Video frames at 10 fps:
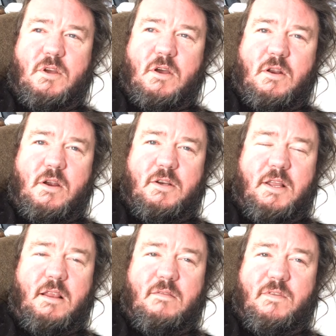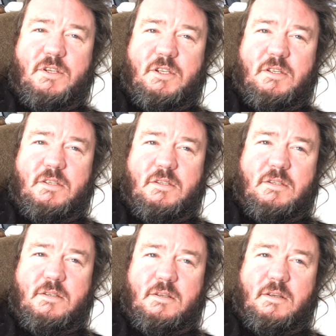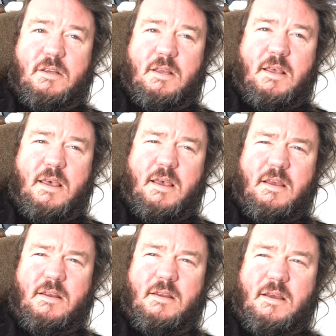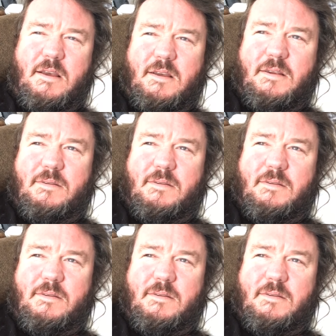on our televisions and, uh,